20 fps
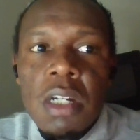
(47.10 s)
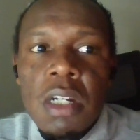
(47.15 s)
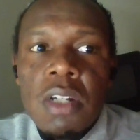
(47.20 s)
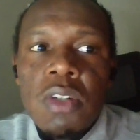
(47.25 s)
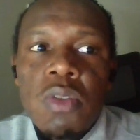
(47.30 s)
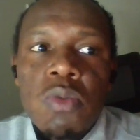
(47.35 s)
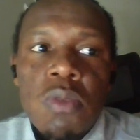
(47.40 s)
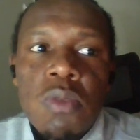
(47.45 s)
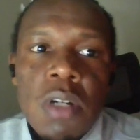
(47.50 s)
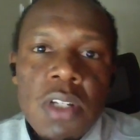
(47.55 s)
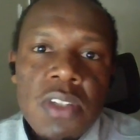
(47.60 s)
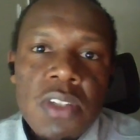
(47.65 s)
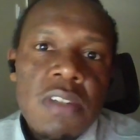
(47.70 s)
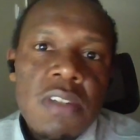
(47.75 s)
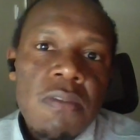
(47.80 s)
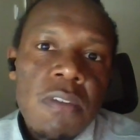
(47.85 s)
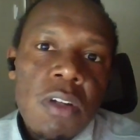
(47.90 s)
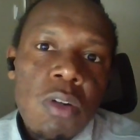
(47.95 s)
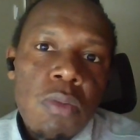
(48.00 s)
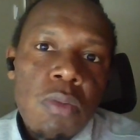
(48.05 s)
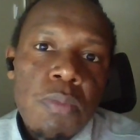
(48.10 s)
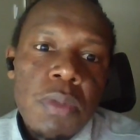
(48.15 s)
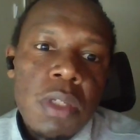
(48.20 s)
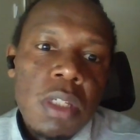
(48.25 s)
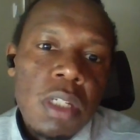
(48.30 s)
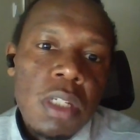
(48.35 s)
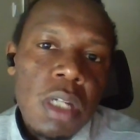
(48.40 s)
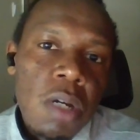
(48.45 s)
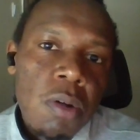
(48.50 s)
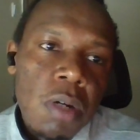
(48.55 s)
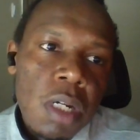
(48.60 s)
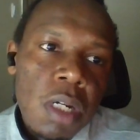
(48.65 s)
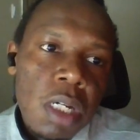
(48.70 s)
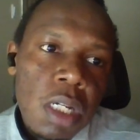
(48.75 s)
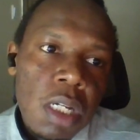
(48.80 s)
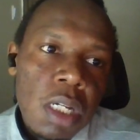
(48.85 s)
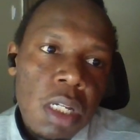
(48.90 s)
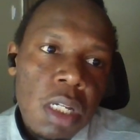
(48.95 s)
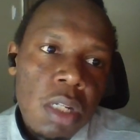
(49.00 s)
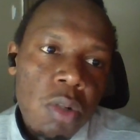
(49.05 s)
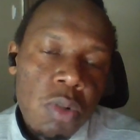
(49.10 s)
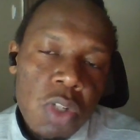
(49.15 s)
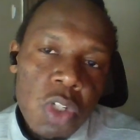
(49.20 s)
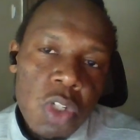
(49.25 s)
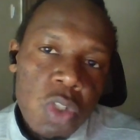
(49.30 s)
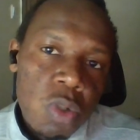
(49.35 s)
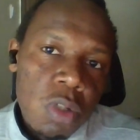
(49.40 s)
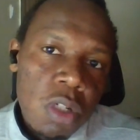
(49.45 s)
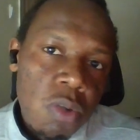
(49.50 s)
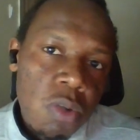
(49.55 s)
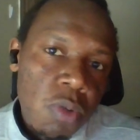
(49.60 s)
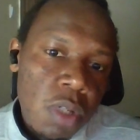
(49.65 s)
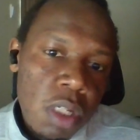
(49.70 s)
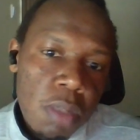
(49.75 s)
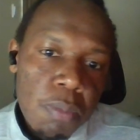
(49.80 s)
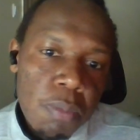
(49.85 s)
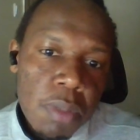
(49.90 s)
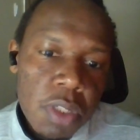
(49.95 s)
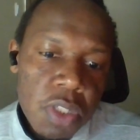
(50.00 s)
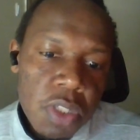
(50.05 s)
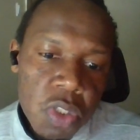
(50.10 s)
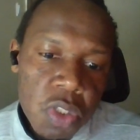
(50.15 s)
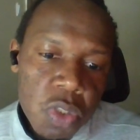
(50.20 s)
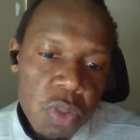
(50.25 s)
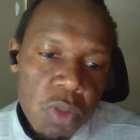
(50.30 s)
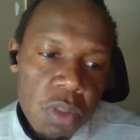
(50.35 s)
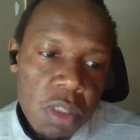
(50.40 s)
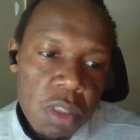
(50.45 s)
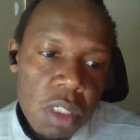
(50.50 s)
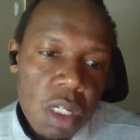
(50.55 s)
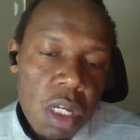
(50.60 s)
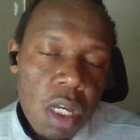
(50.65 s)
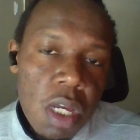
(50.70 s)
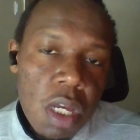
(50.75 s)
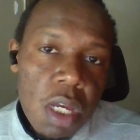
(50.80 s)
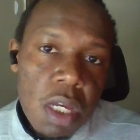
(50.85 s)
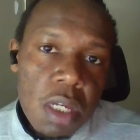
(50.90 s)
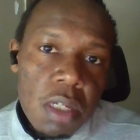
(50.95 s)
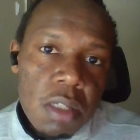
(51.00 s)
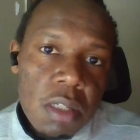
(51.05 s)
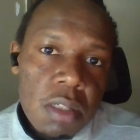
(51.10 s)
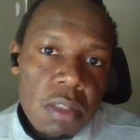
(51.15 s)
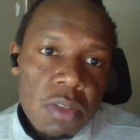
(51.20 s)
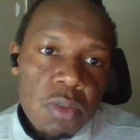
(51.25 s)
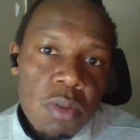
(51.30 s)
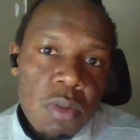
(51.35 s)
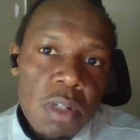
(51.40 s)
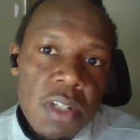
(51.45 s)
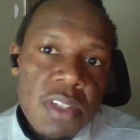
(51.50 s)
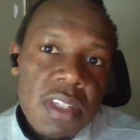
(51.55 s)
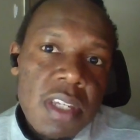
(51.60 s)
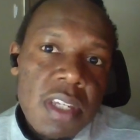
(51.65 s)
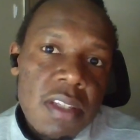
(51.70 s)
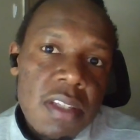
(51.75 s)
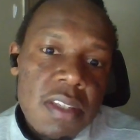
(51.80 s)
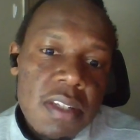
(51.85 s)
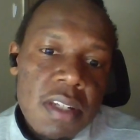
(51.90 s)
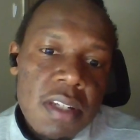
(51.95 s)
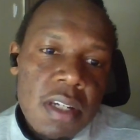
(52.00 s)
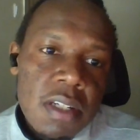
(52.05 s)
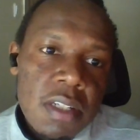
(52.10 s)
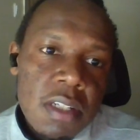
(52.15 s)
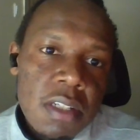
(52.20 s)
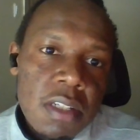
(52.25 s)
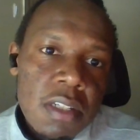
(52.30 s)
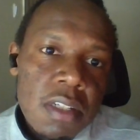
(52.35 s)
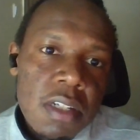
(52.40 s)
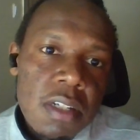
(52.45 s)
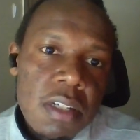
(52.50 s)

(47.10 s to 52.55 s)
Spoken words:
towards developing our location-aware application. So let's get started.